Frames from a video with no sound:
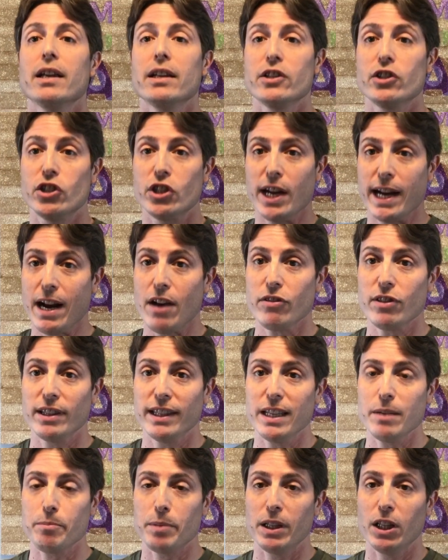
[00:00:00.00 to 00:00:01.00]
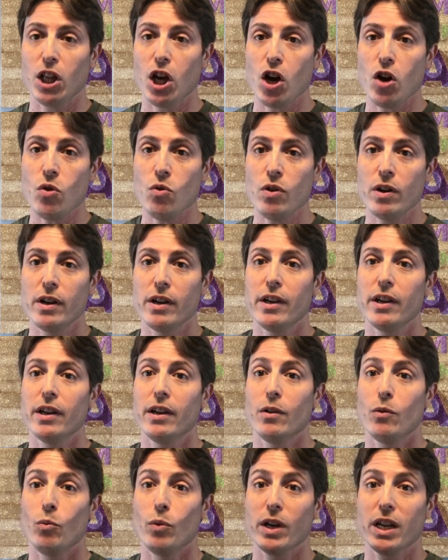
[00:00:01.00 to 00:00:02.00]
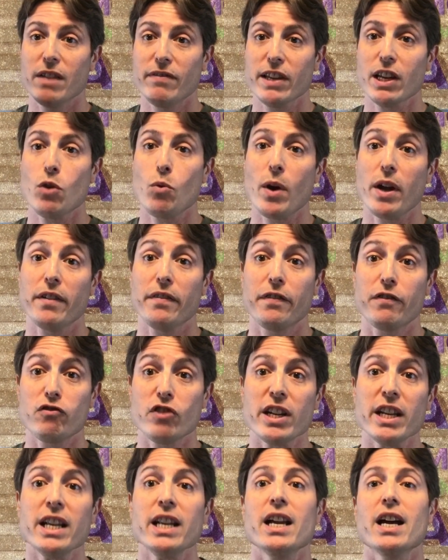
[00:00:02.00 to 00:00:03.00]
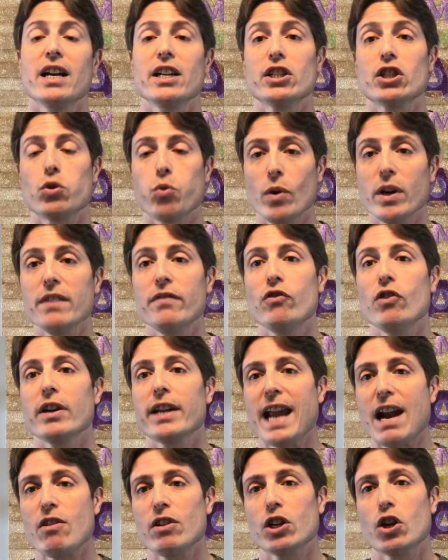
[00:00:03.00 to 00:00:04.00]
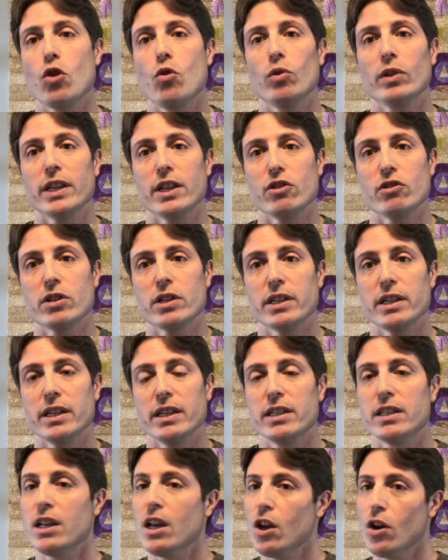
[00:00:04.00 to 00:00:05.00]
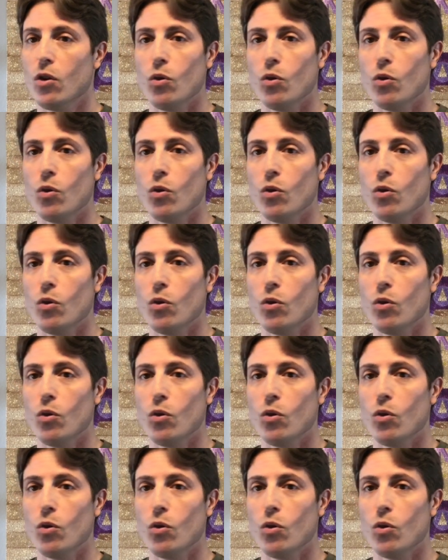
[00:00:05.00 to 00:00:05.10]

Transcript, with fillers: check out the link below. We're giving away free twenty-four karat gold ear seeds.